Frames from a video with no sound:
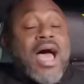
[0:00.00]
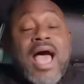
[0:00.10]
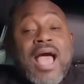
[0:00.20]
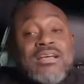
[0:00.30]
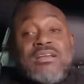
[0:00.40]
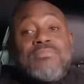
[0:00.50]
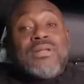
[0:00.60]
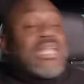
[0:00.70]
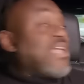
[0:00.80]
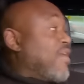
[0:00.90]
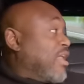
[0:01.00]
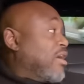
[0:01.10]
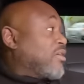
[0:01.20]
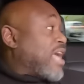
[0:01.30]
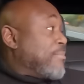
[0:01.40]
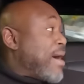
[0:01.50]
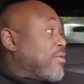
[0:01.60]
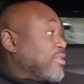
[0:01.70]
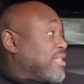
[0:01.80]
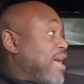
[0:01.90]
I couldn't believe LL came out
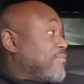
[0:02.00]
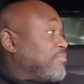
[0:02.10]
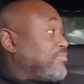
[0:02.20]
on top